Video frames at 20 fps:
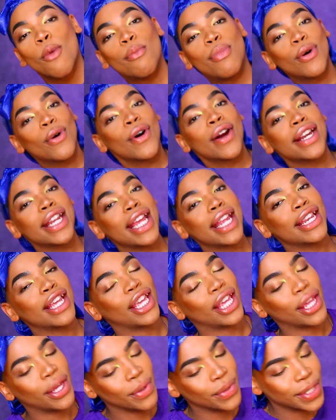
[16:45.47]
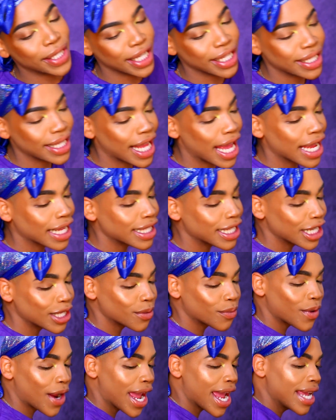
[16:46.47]
Born in Houston,
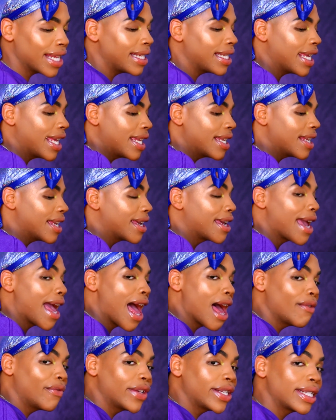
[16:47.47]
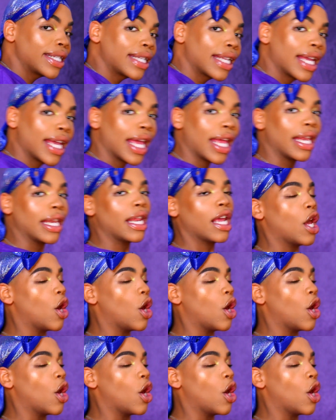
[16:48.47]
Texas, raised in Galveston.